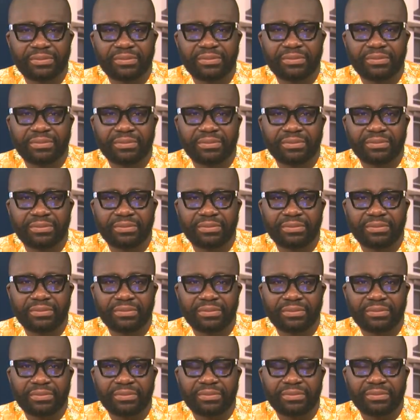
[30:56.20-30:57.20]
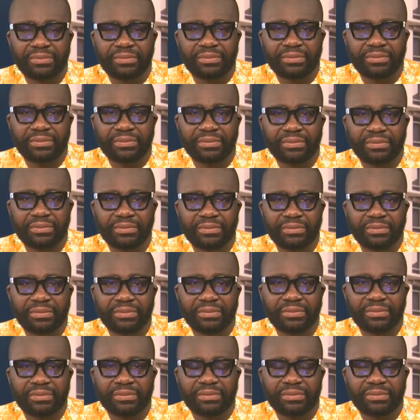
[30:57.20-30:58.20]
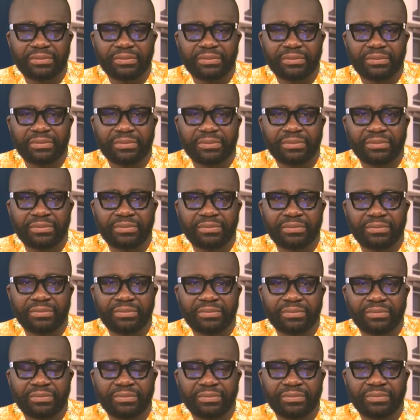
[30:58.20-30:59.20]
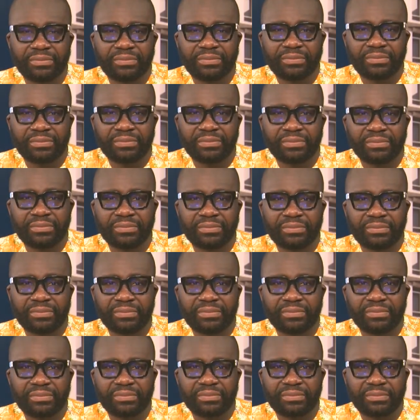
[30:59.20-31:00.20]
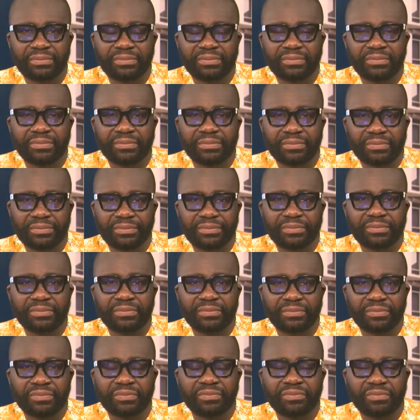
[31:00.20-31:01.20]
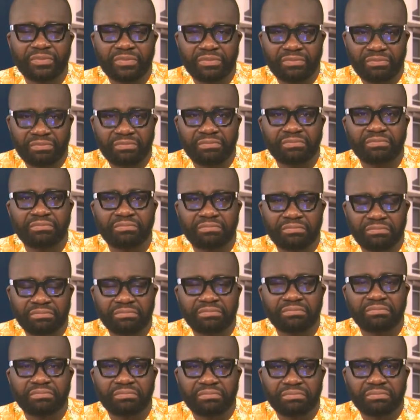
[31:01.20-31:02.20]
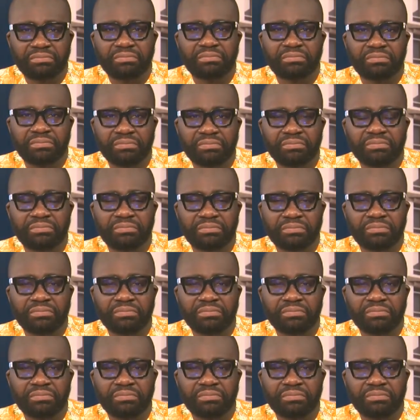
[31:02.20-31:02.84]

[no speech]